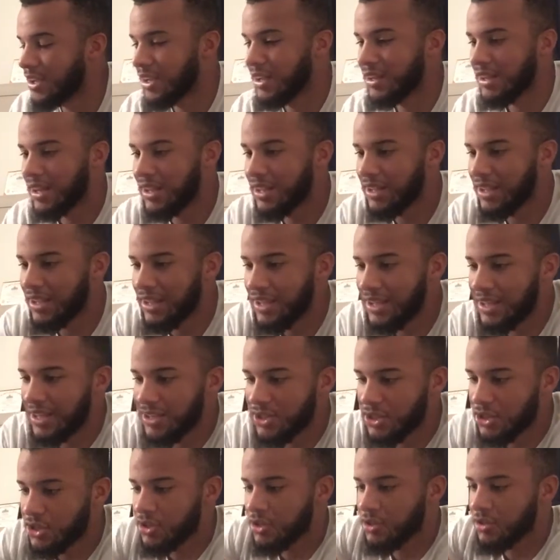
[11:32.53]
And like
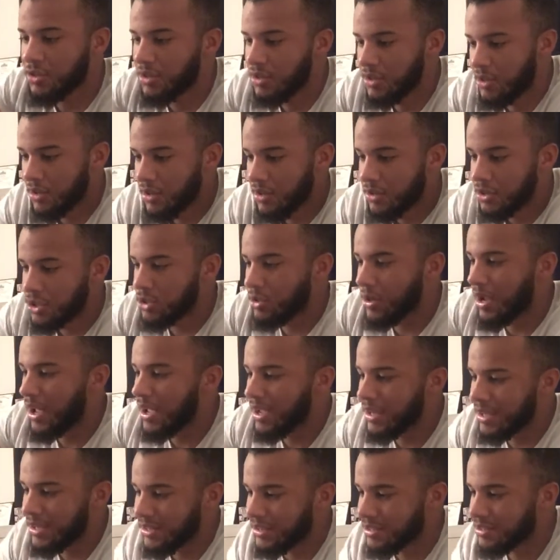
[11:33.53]
each
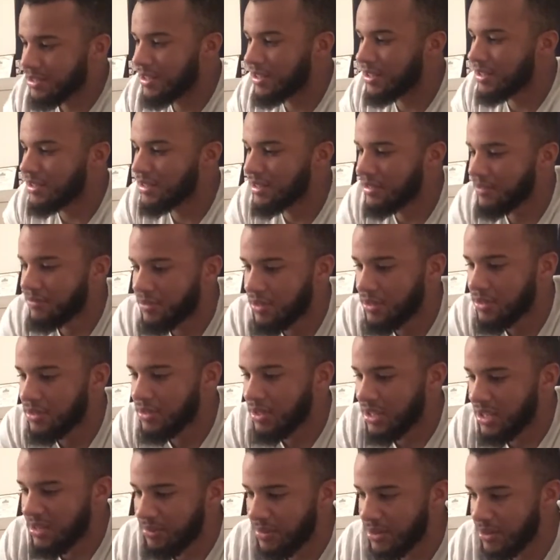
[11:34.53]
track is like a different
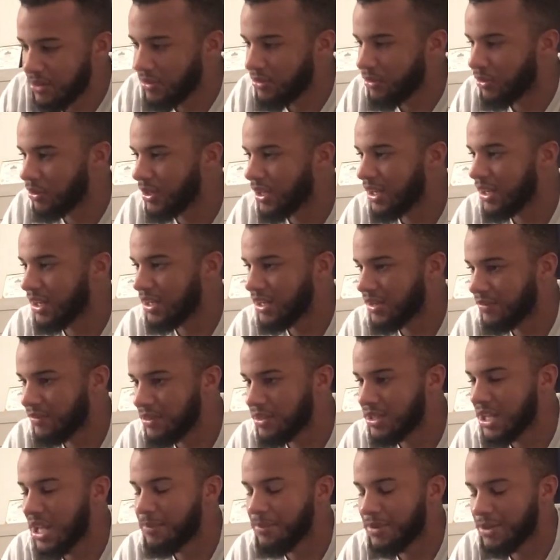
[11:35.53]
demon or like a
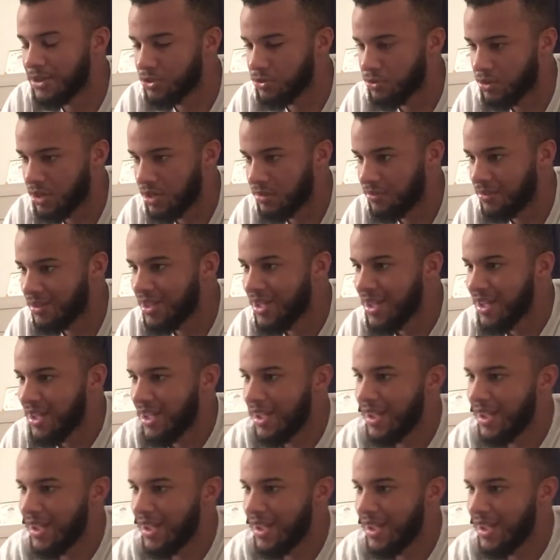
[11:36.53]
different type of dream.